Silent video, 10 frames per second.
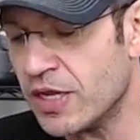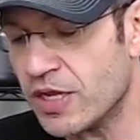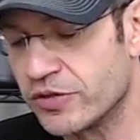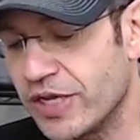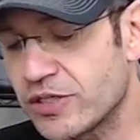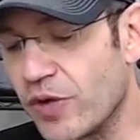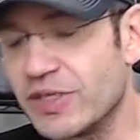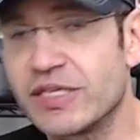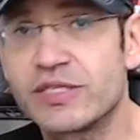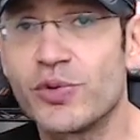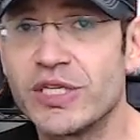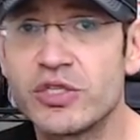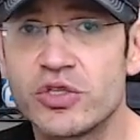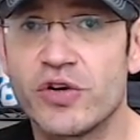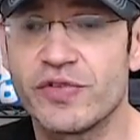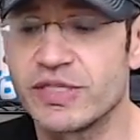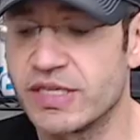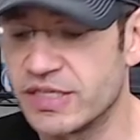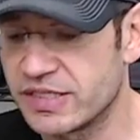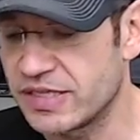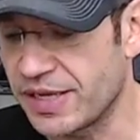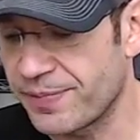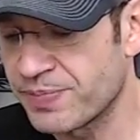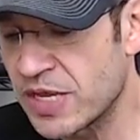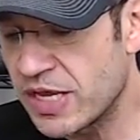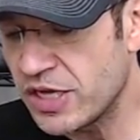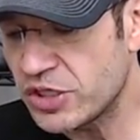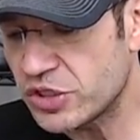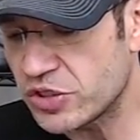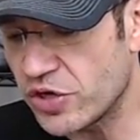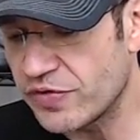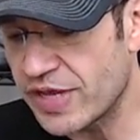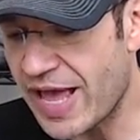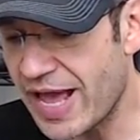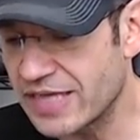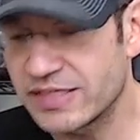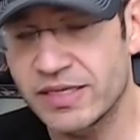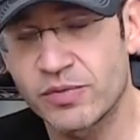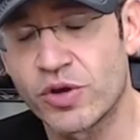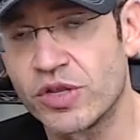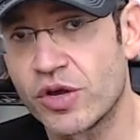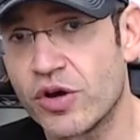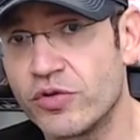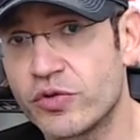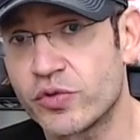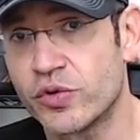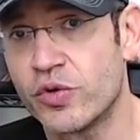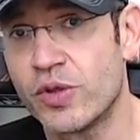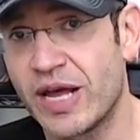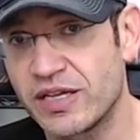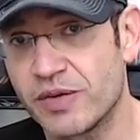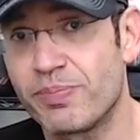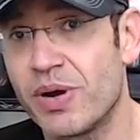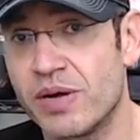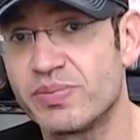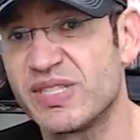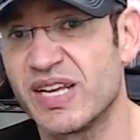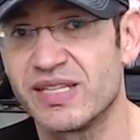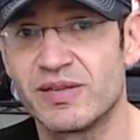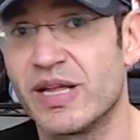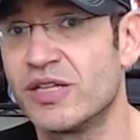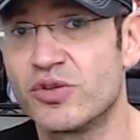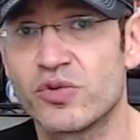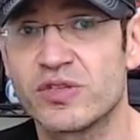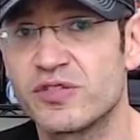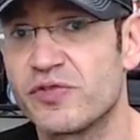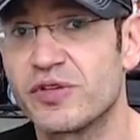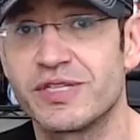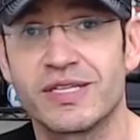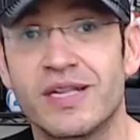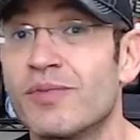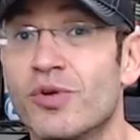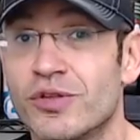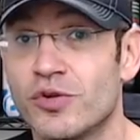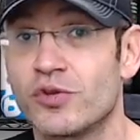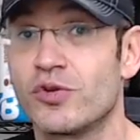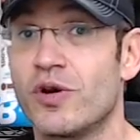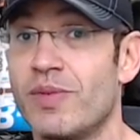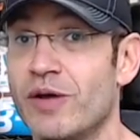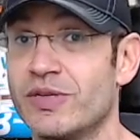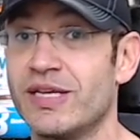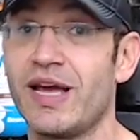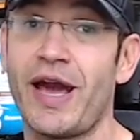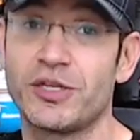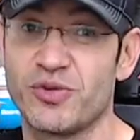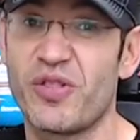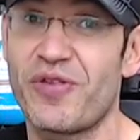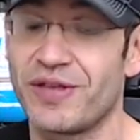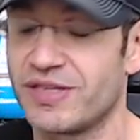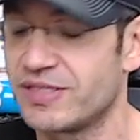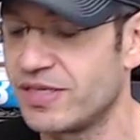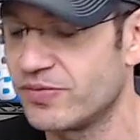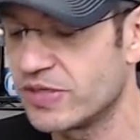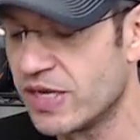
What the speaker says: So let's go with this. 20 servings in this thing. Each serving has, and I'm going to go through like the pumps and endurance first, and then I'm going to talk to you about the actual thing, the stims.